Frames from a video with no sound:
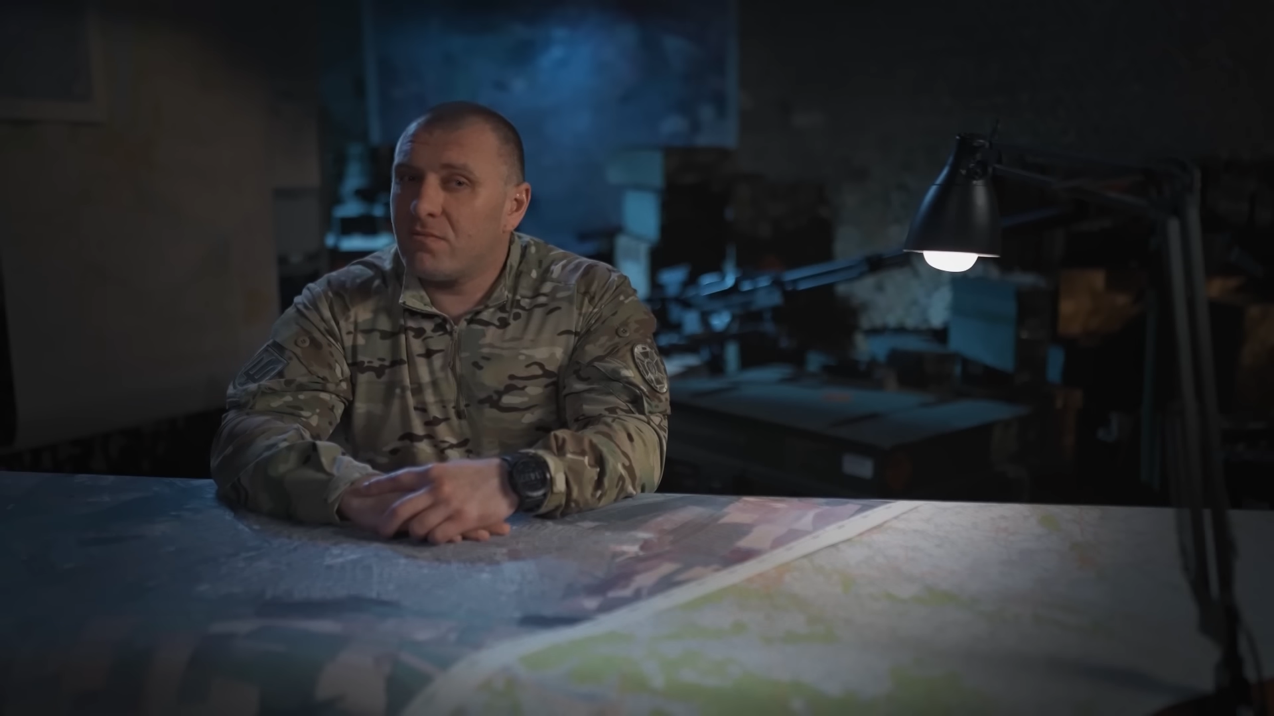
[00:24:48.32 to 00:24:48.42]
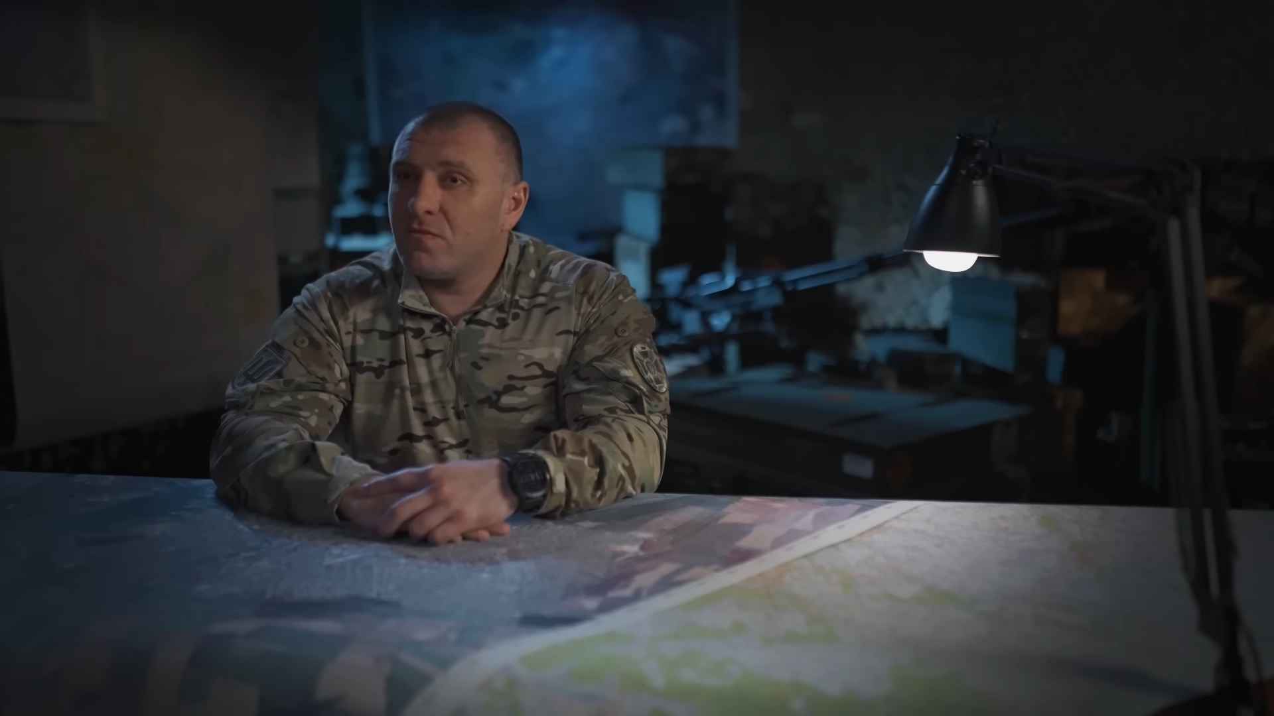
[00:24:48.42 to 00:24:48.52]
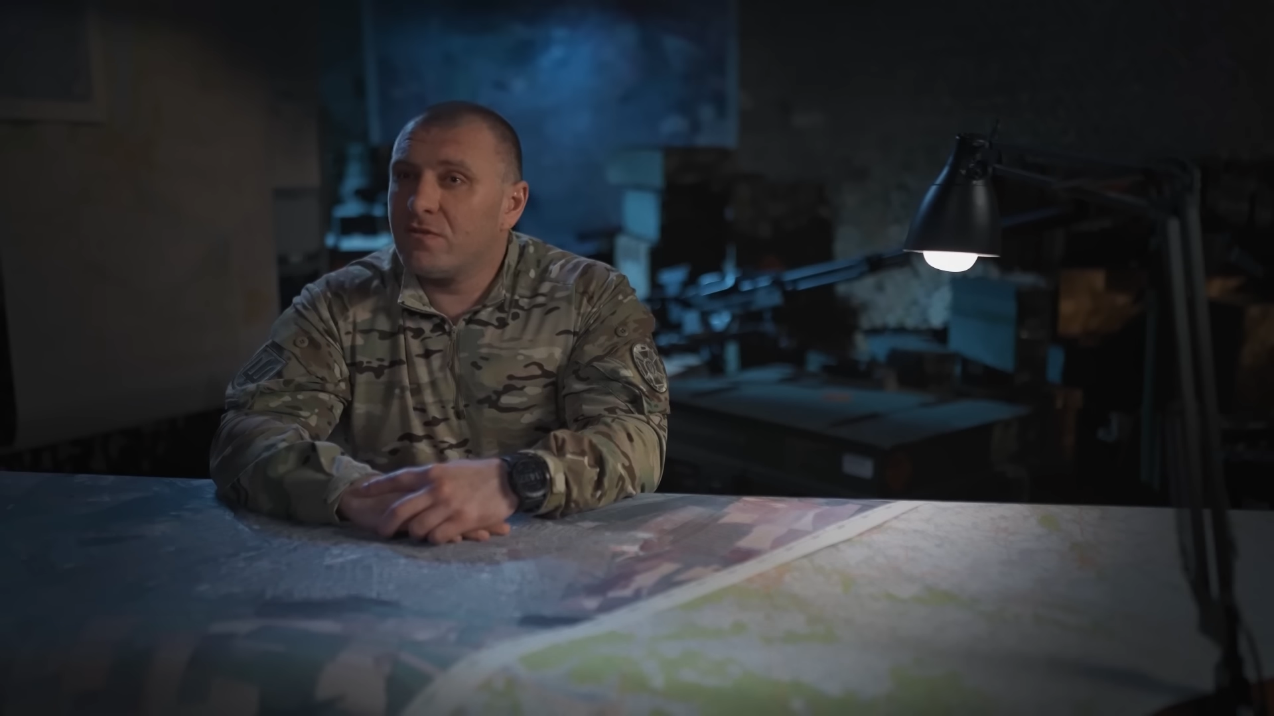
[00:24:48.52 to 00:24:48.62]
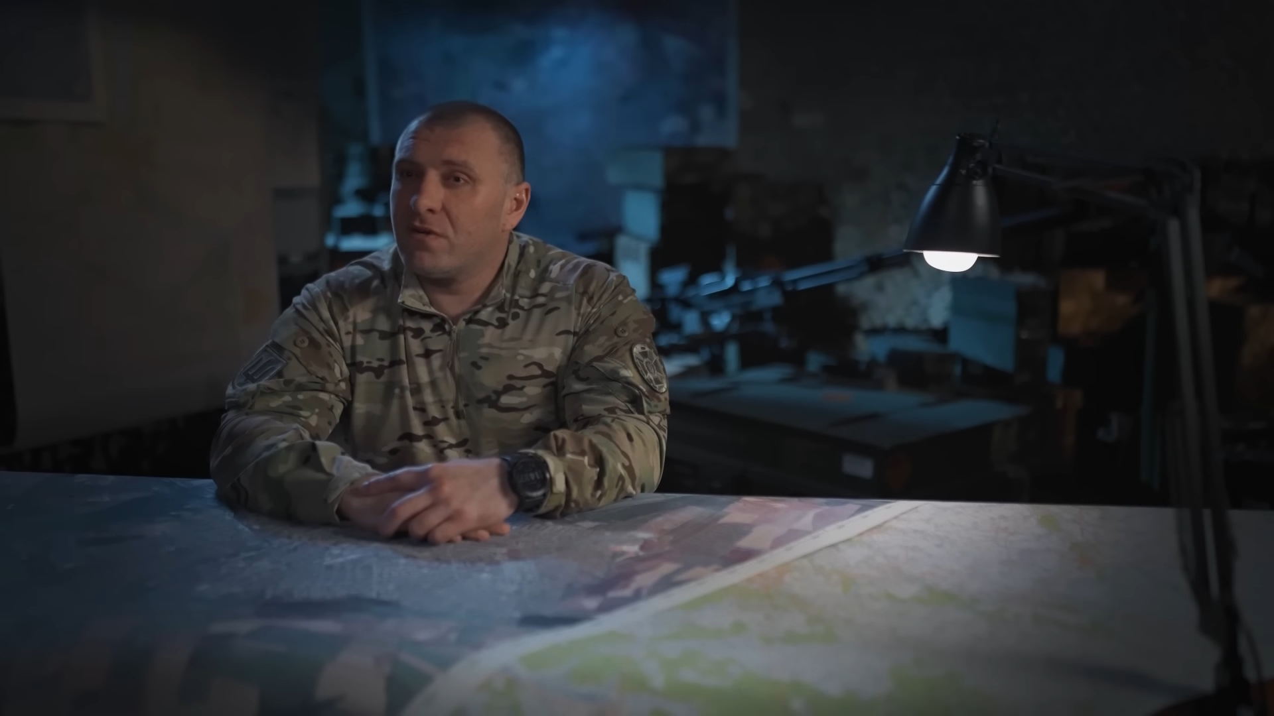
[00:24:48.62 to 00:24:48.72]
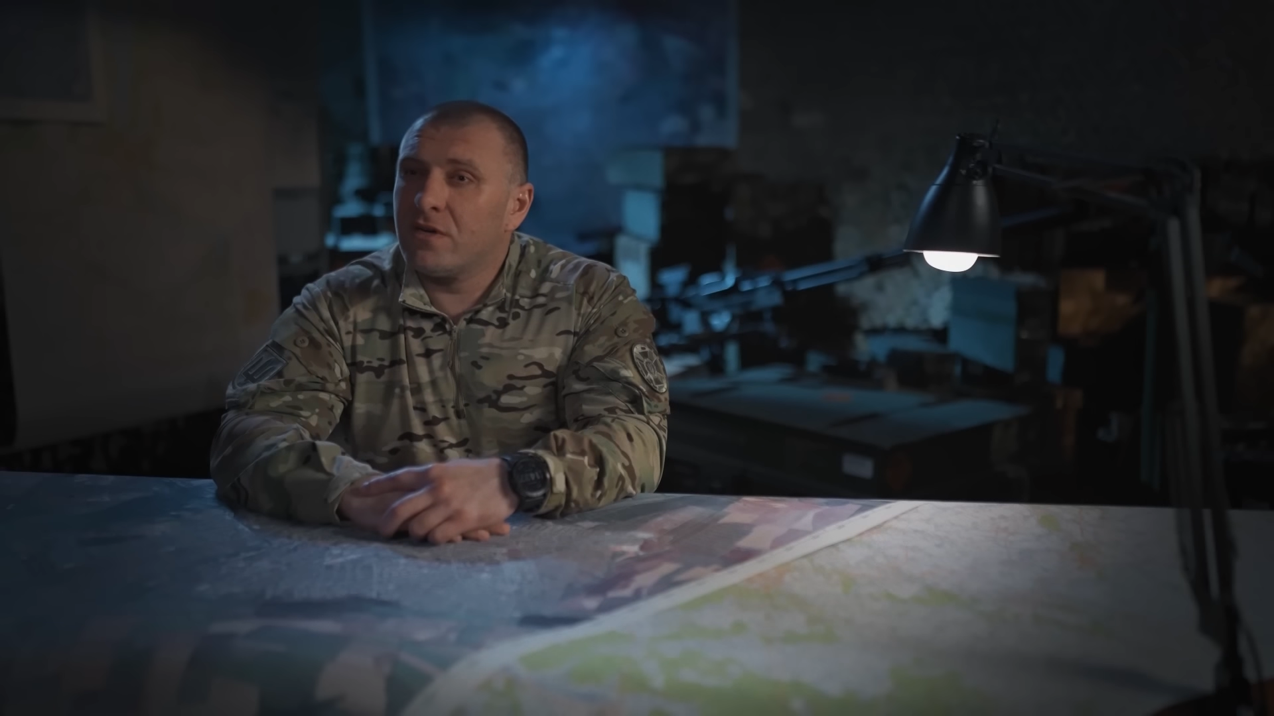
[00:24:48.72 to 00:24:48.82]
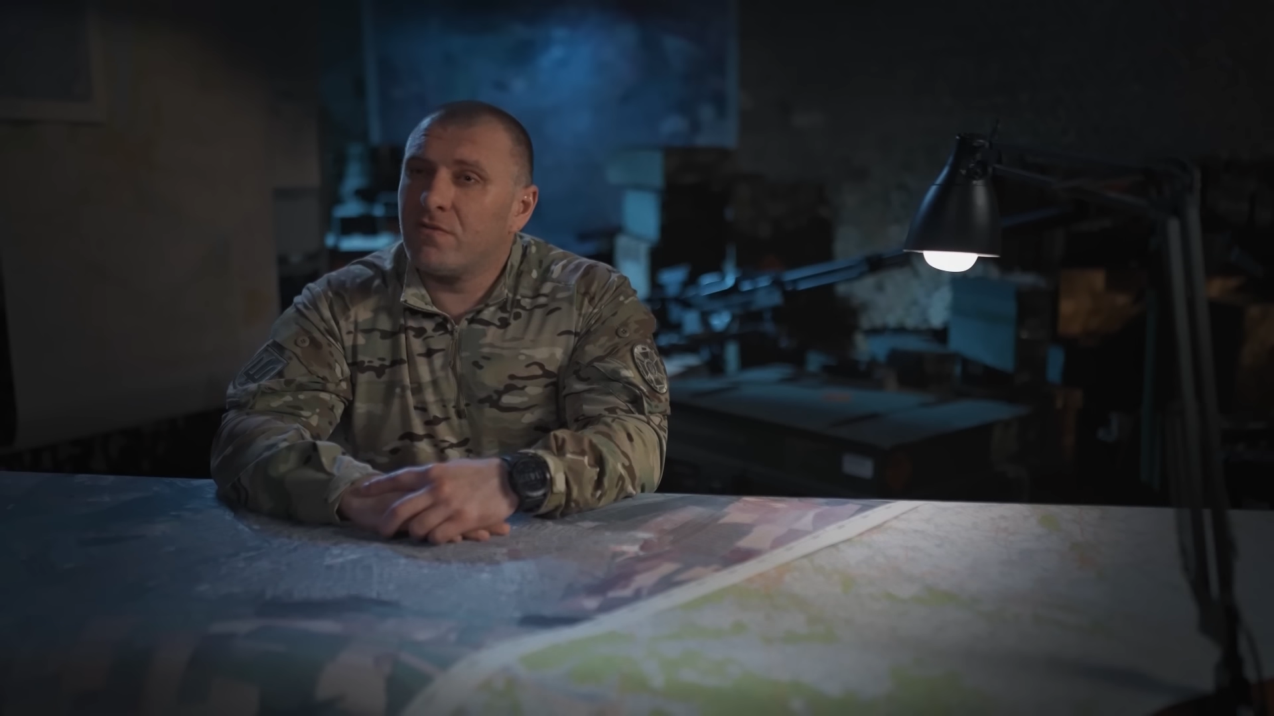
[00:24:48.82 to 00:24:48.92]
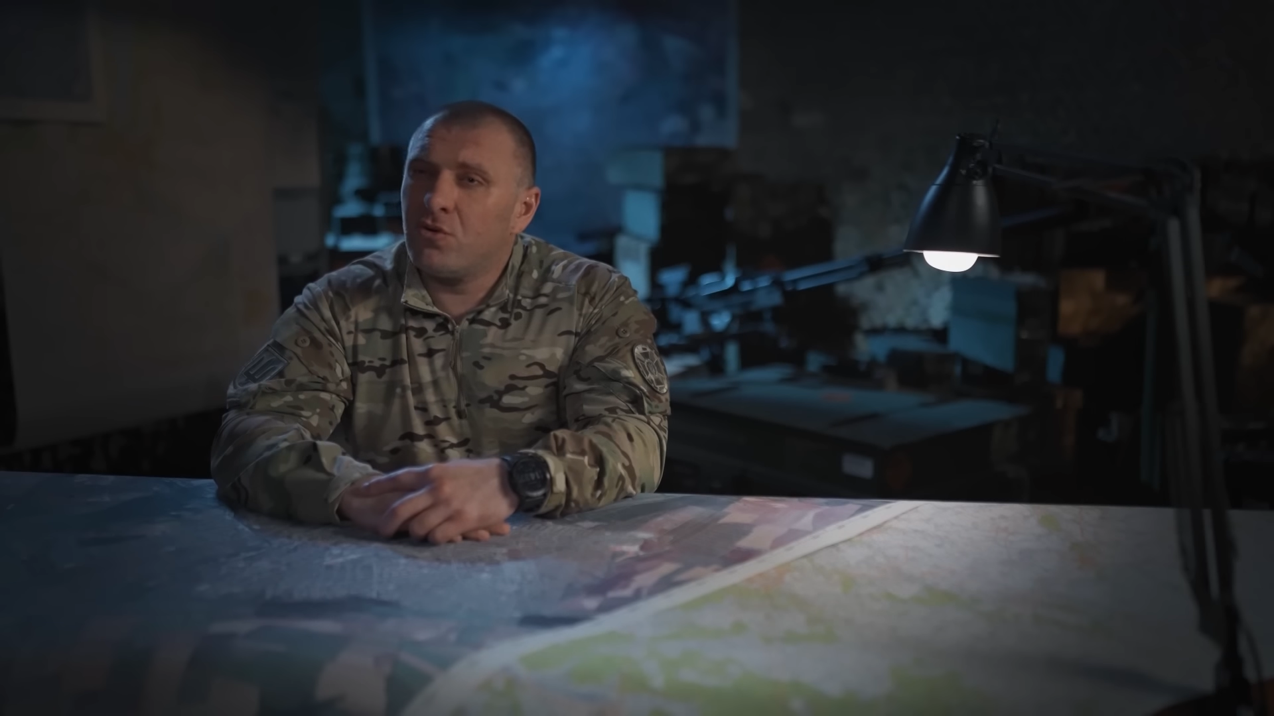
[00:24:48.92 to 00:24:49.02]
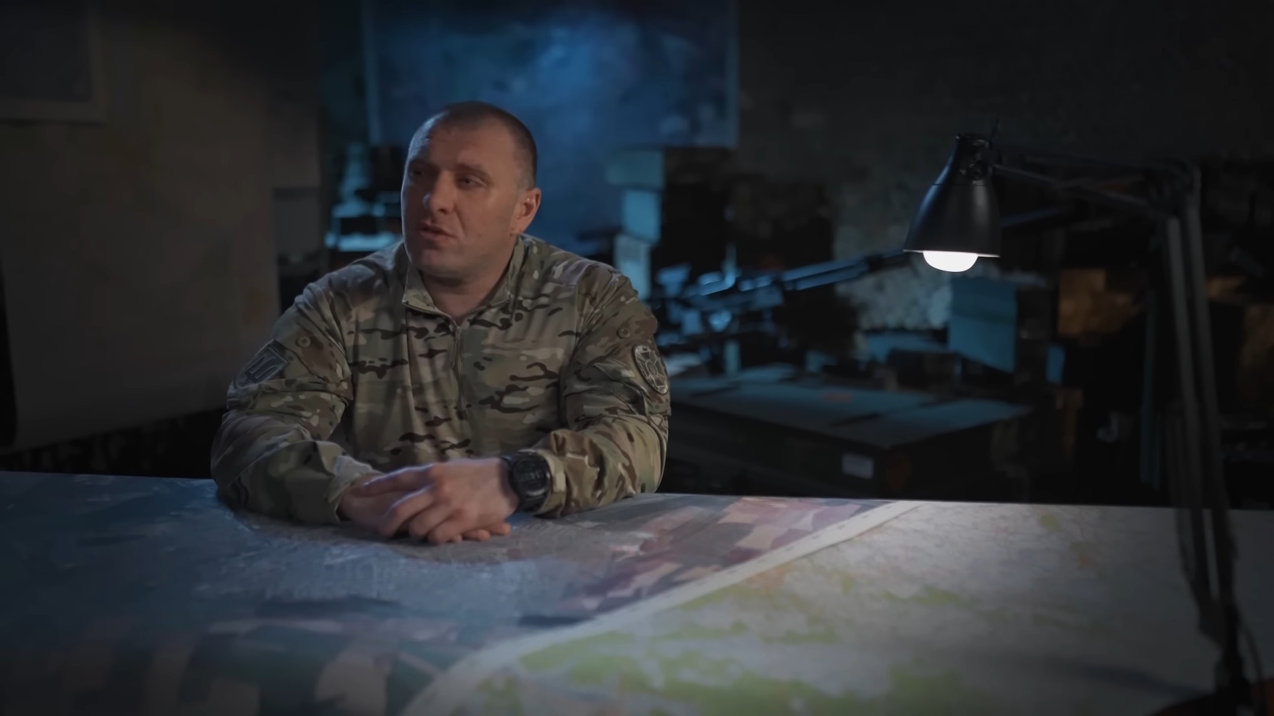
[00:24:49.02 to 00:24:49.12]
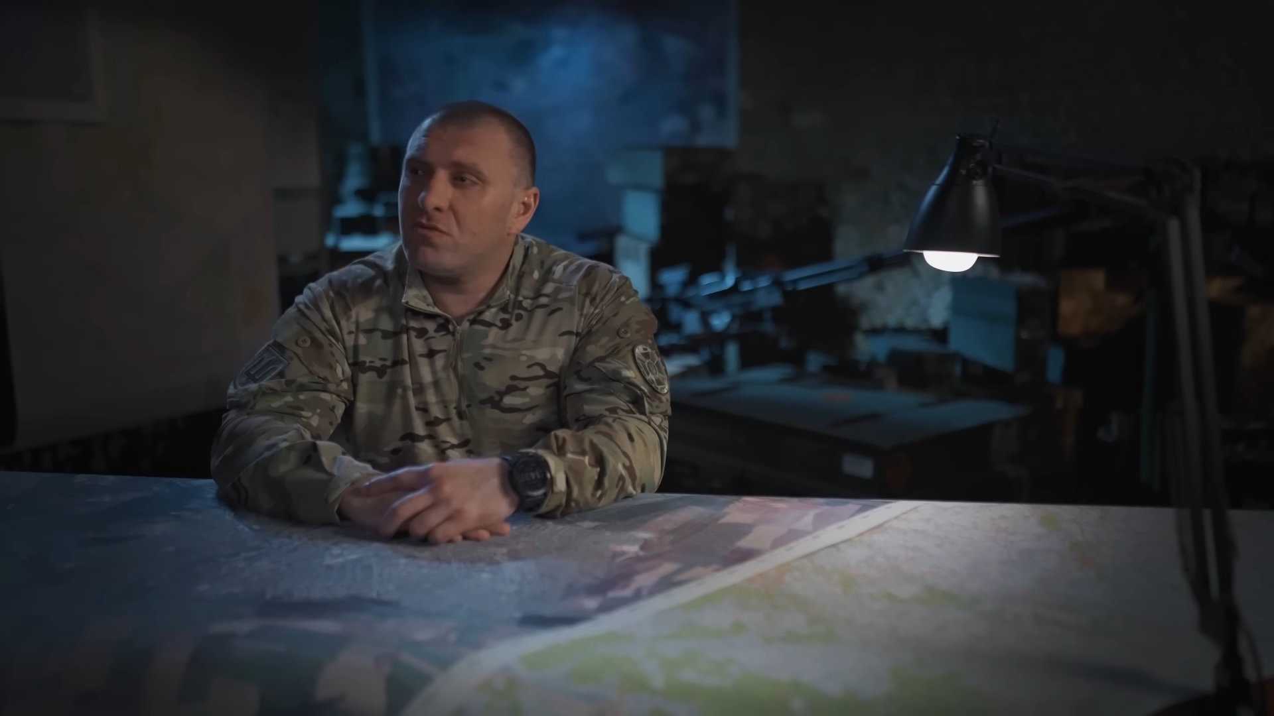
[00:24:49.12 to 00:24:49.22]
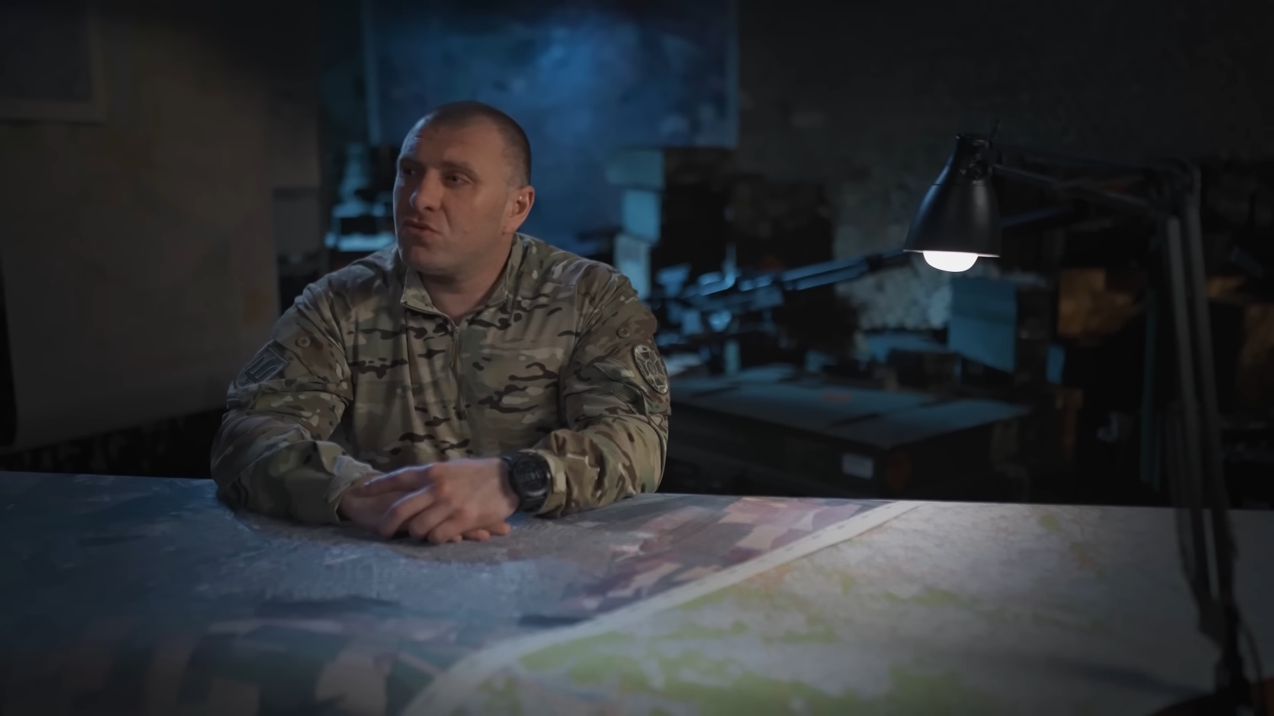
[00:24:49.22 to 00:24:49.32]
there was a
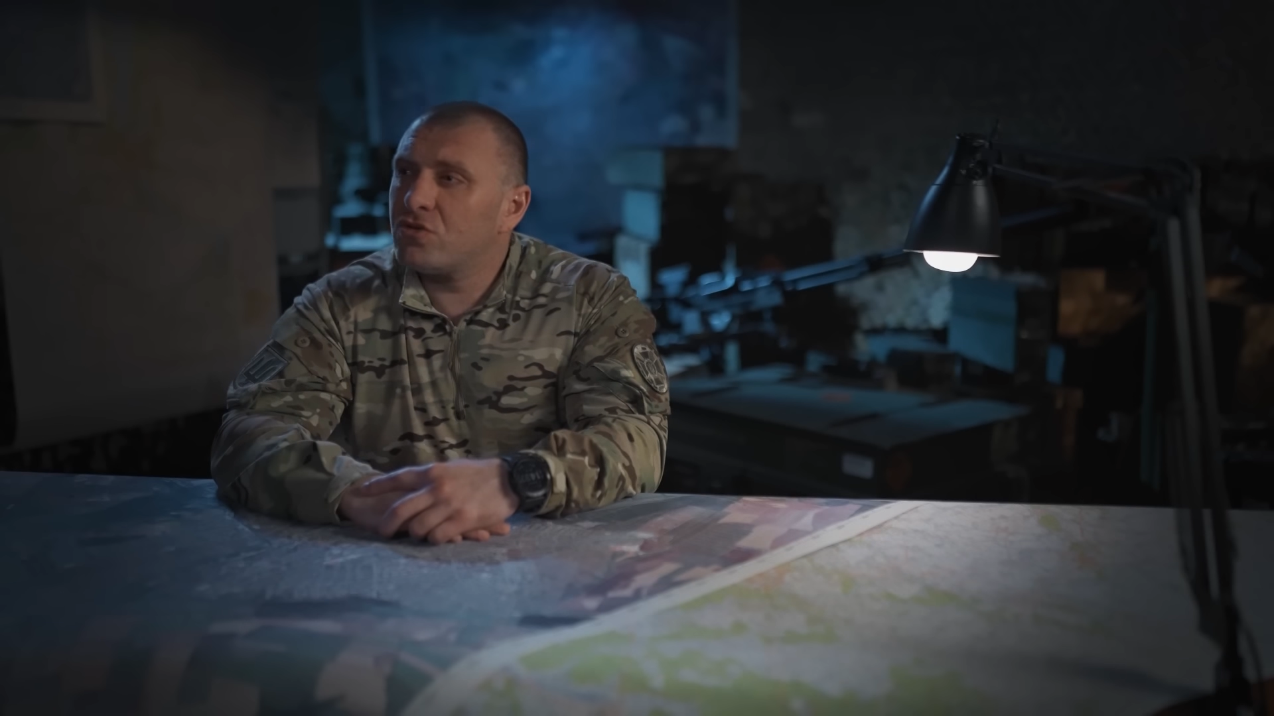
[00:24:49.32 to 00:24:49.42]
fragment